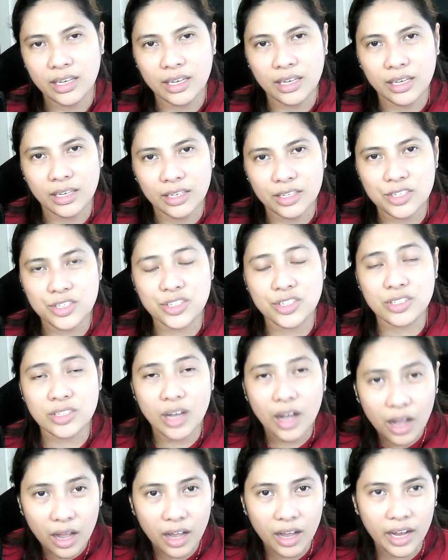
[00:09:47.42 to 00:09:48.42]
is
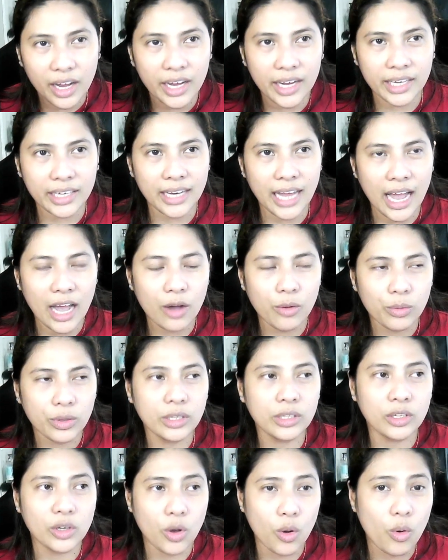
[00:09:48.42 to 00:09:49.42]
done, I
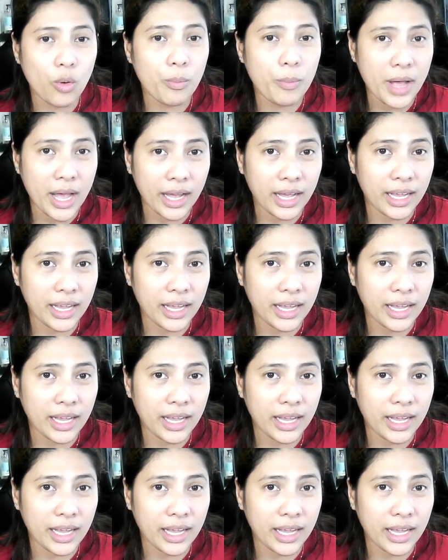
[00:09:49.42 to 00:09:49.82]
will go back